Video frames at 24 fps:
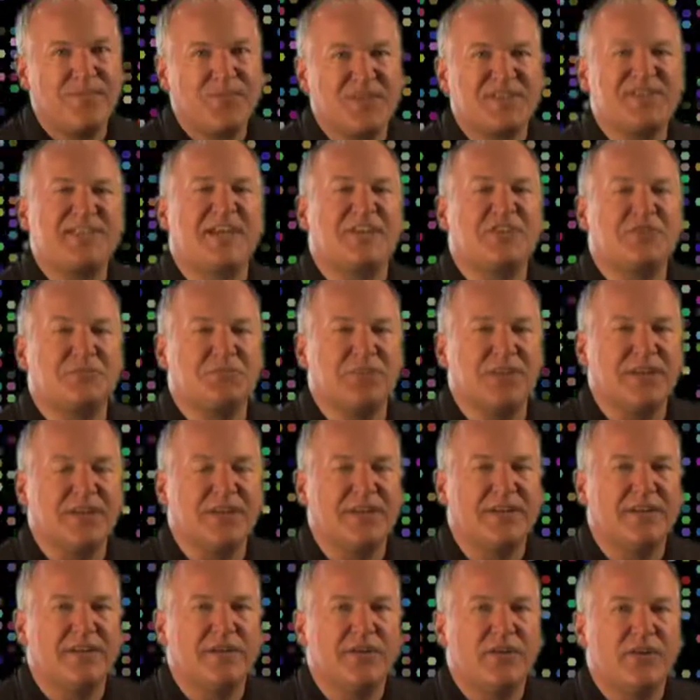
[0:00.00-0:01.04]
Section B,
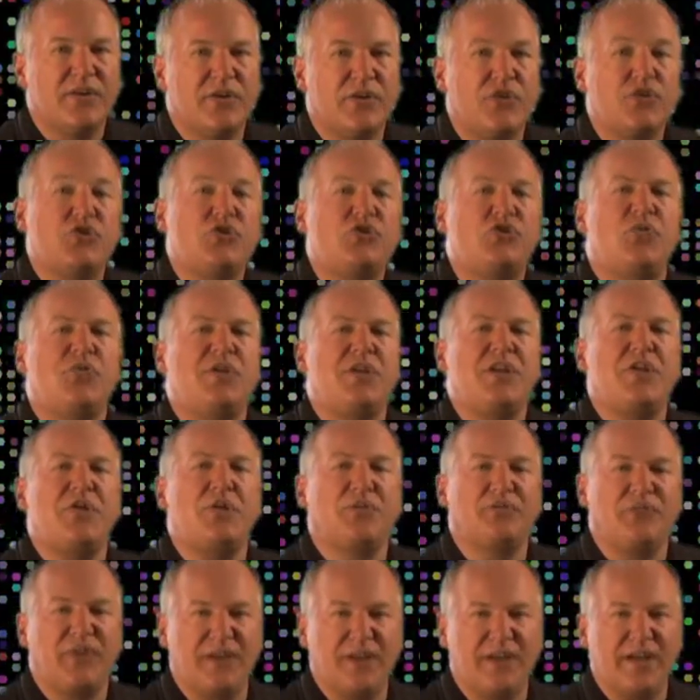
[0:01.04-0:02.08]
shooting your
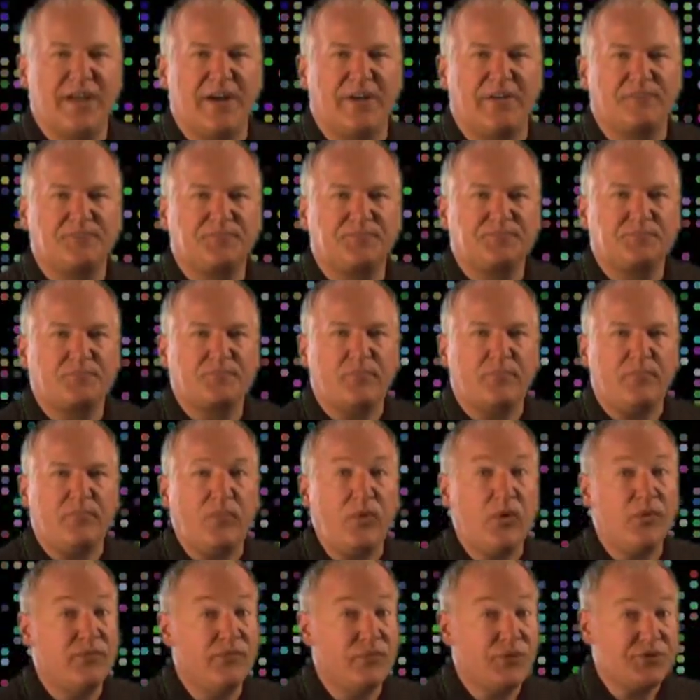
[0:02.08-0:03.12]
video.
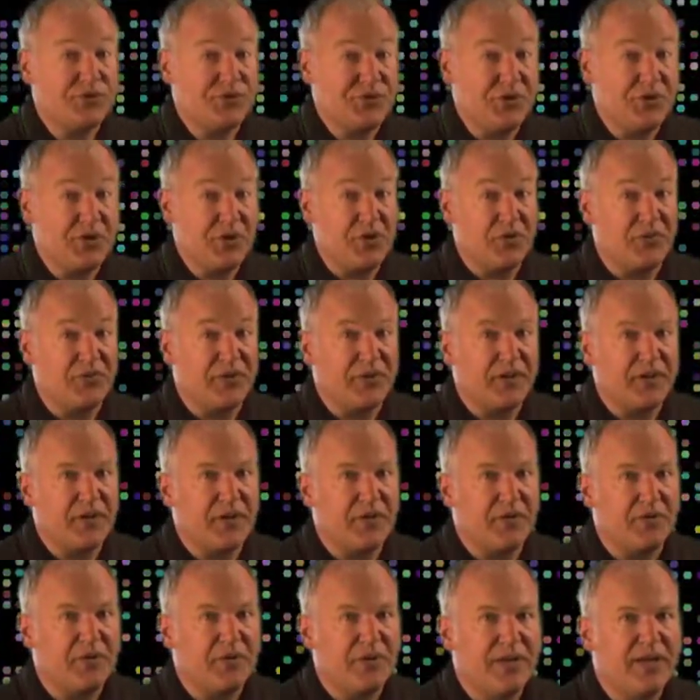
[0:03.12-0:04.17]
For shooting your
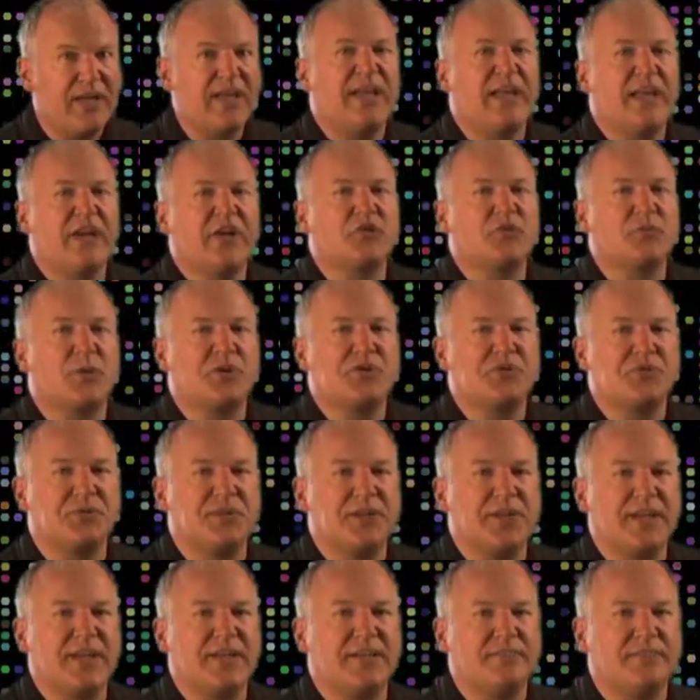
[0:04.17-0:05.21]
video, here's what you'll
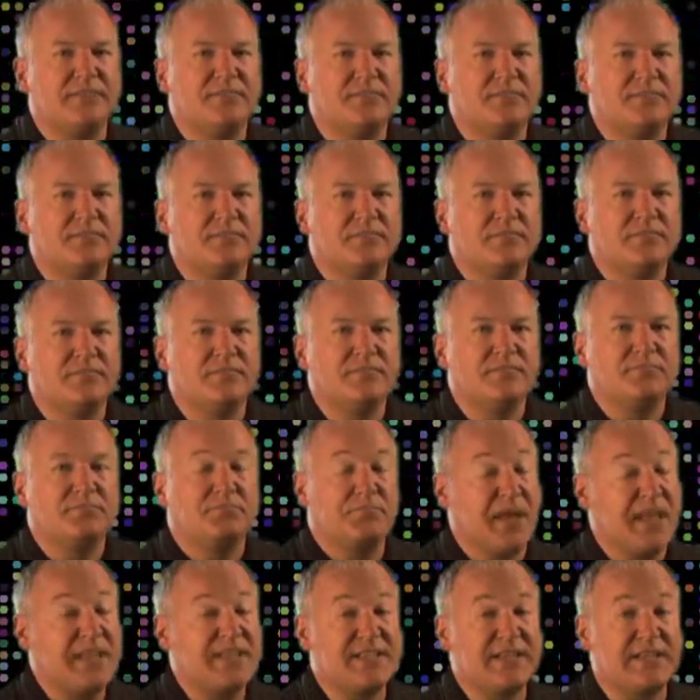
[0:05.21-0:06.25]
need.
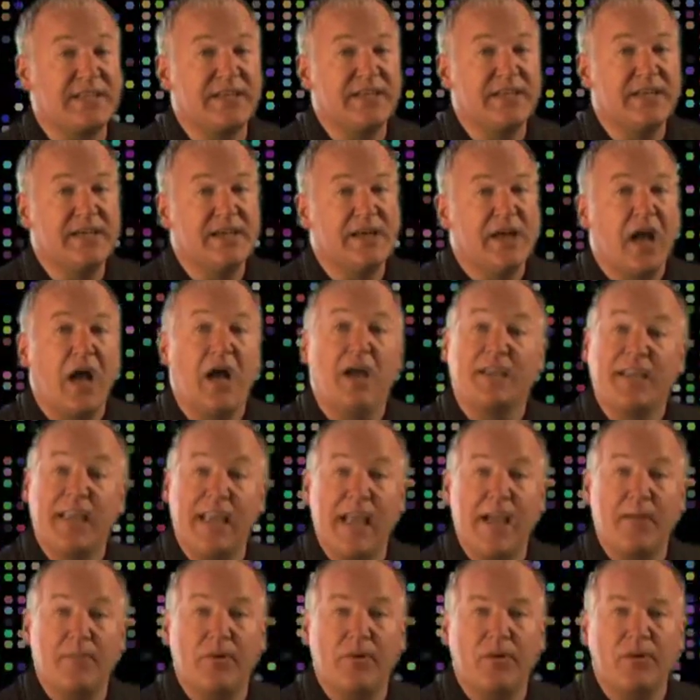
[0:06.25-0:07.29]
Basically, a
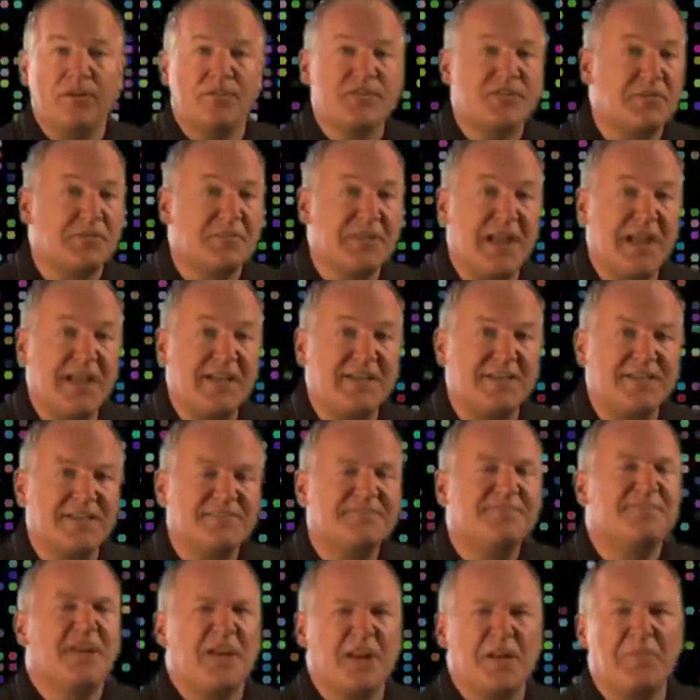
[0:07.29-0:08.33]
camera, some lights,
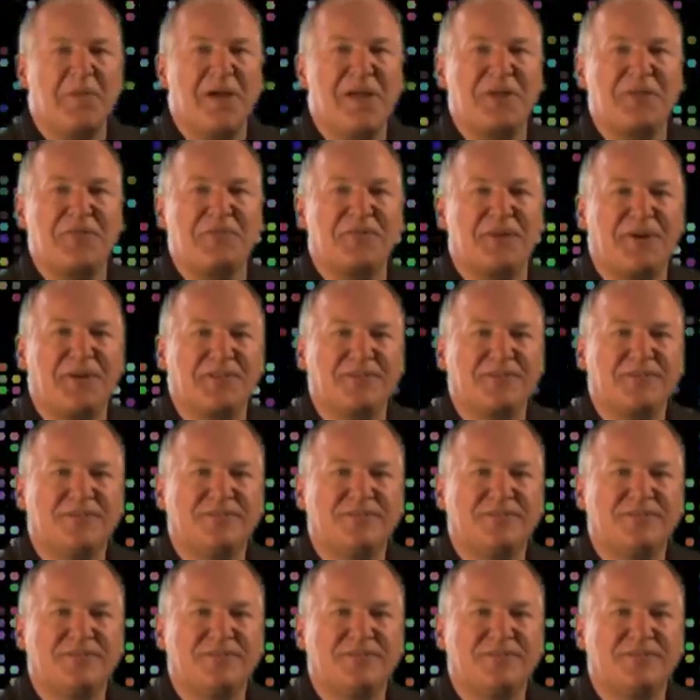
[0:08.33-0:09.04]
and a microphone.